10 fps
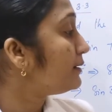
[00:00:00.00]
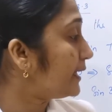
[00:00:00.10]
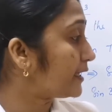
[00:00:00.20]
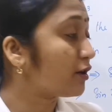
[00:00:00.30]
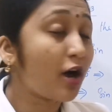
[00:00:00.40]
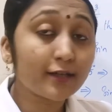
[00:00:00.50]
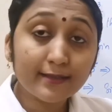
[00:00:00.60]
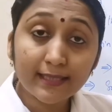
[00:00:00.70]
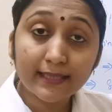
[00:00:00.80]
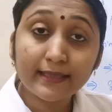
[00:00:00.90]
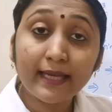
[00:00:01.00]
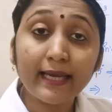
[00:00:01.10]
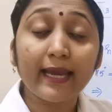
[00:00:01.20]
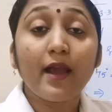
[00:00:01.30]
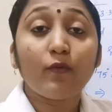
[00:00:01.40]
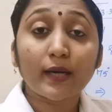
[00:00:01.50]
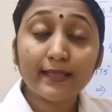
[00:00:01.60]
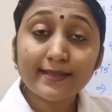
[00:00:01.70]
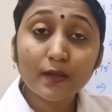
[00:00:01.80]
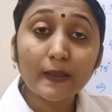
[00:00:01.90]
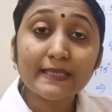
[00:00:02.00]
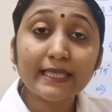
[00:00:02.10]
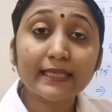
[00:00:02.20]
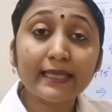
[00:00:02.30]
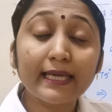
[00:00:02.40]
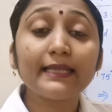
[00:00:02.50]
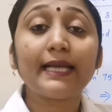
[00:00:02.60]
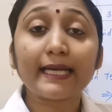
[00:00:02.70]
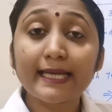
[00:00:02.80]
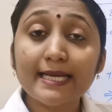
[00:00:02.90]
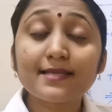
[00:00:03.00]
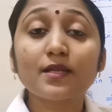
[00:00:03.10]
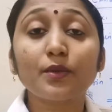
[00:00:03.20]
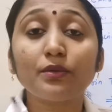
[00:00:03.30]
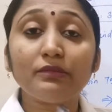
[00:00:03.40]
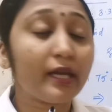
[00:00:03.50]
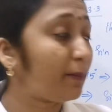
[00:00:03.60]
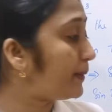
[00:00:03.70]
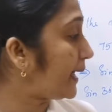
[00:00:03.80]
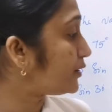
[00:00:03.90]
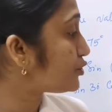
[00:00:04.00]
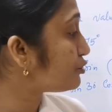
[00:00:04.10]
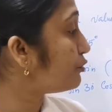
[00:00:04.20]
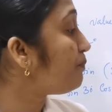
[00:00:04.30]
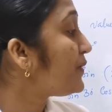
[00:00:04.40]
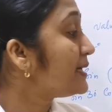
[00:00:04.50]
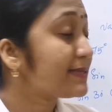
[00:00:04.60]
Then cos 30. What is cos 30? That is root 3 by 2.